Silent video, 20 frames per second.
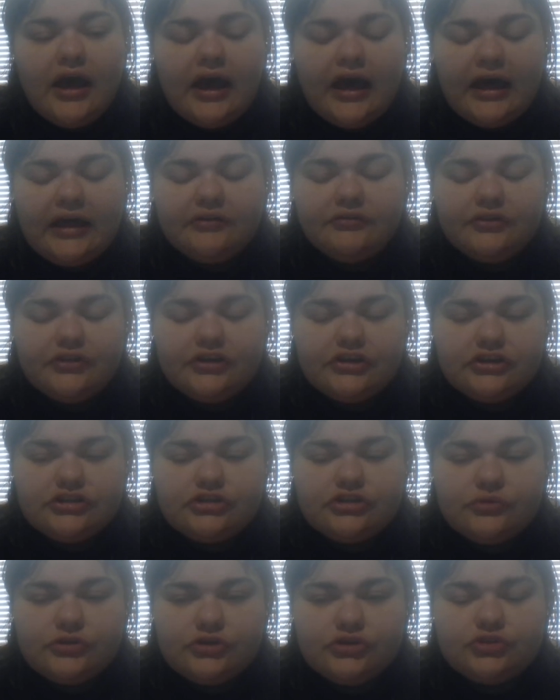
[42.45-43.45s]
I really
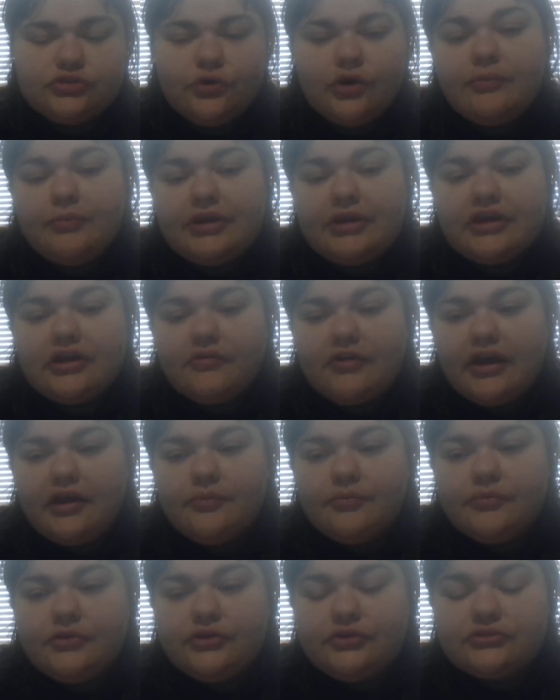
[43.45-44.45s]
do enjoy being
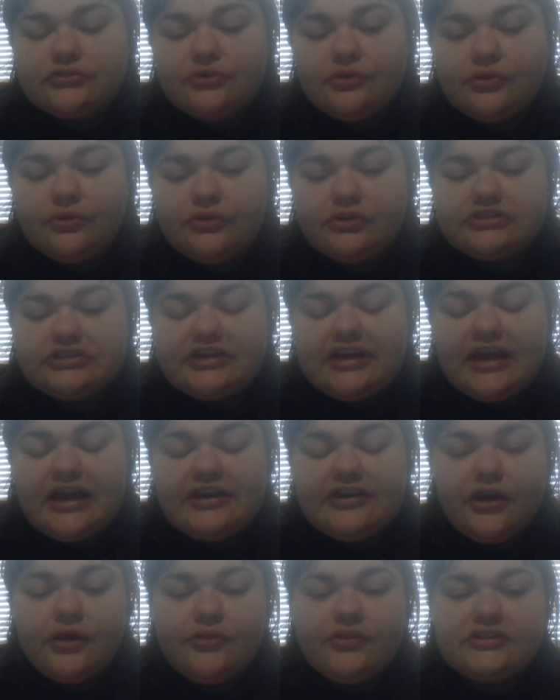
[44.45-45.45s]
around middle schoolers, and I
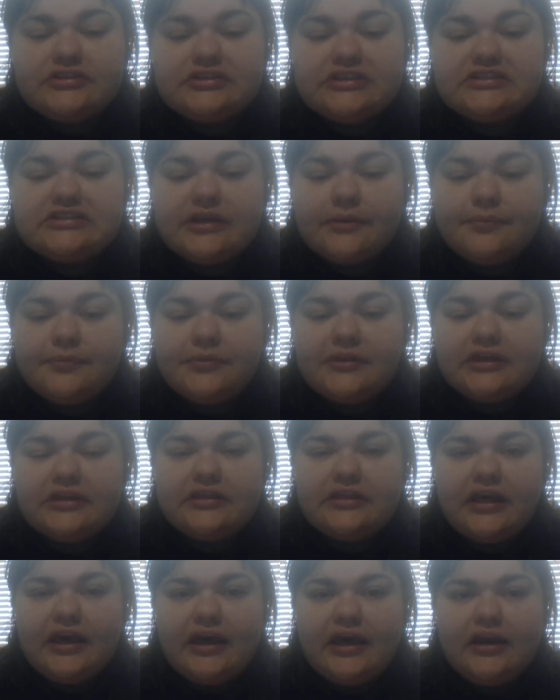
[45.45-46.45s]
know this is
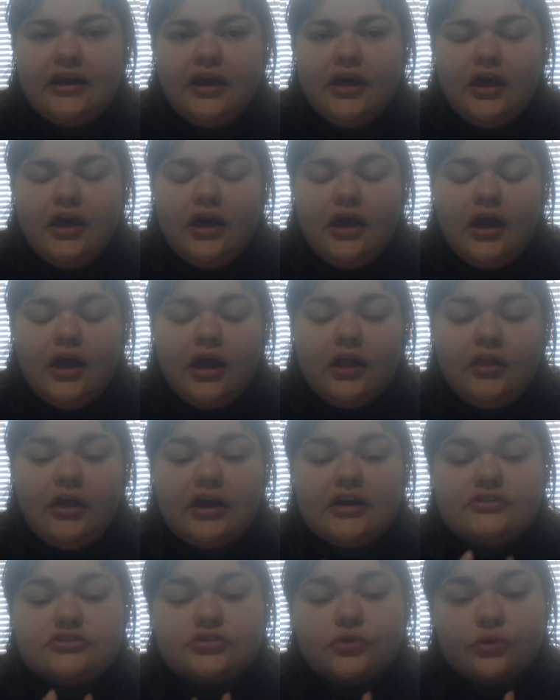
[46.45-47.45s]
something that a
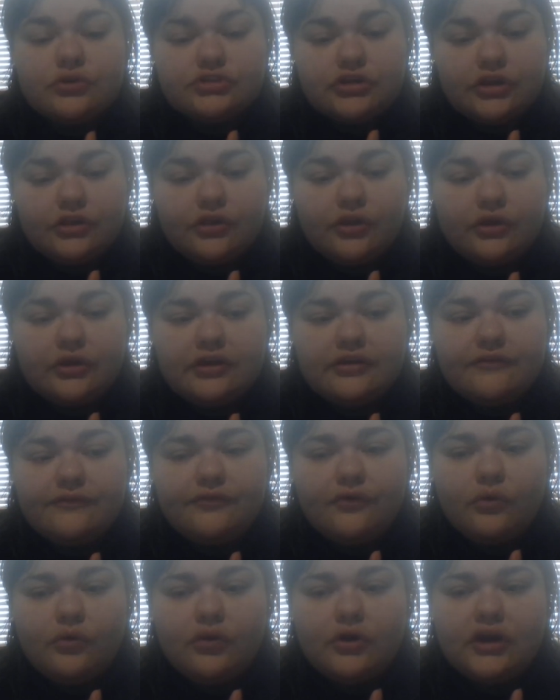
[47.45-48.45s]
lot of schools are looking
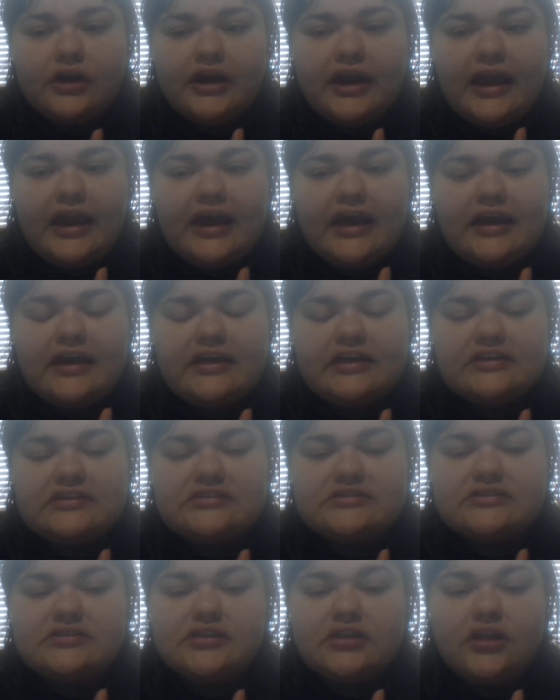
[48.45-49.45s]
for
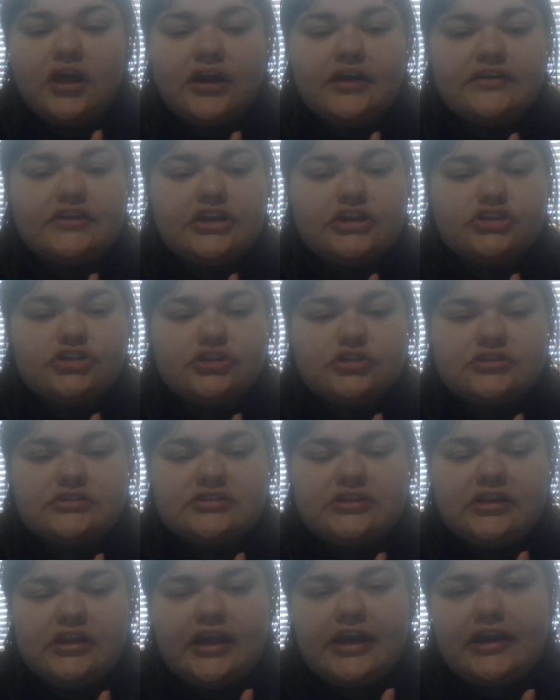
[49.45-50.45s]
as a lot of
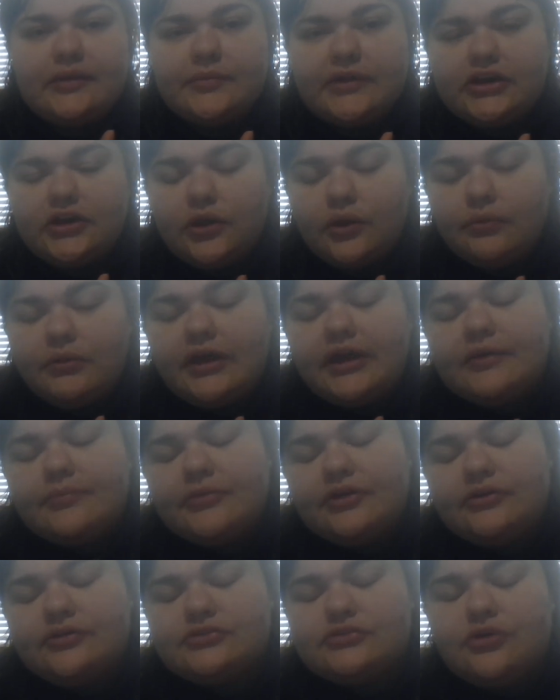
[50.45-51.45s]
teachers claim they don't like
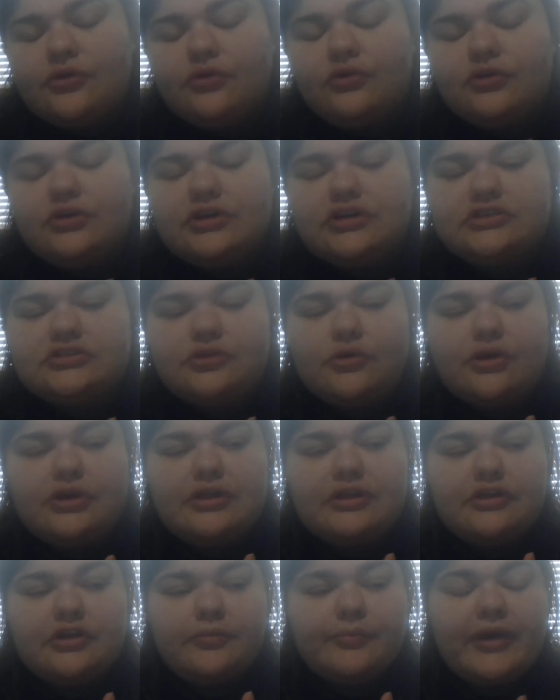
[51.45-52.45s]
middle schoolers or
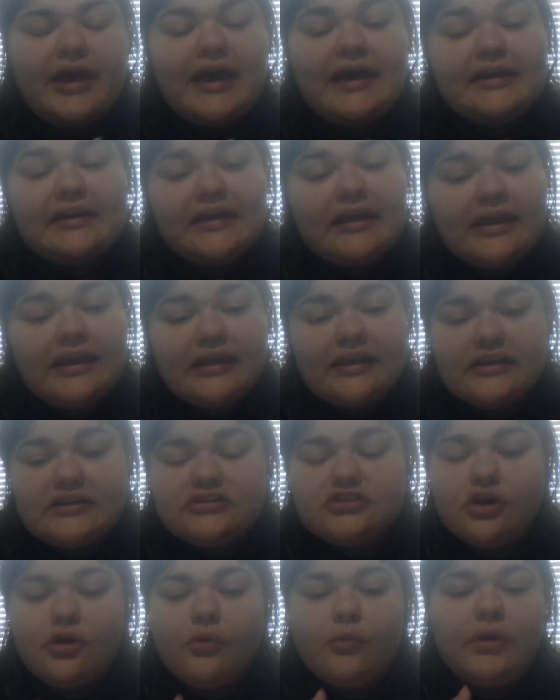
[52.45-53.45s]
that they're bad
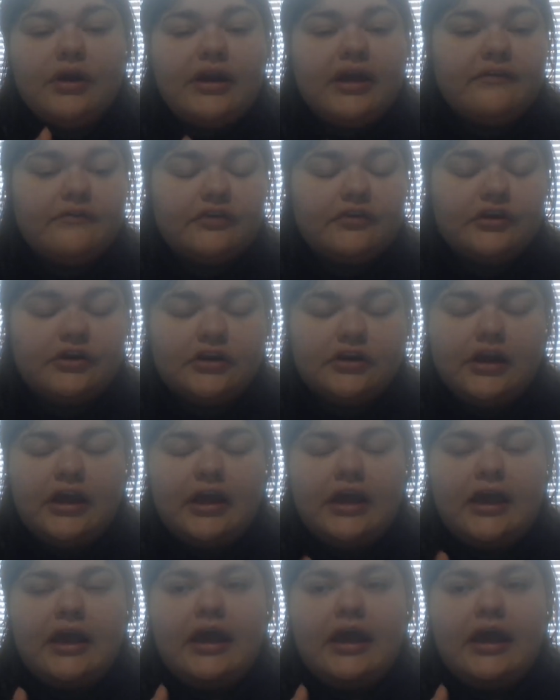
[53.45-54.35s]
kids or whatever.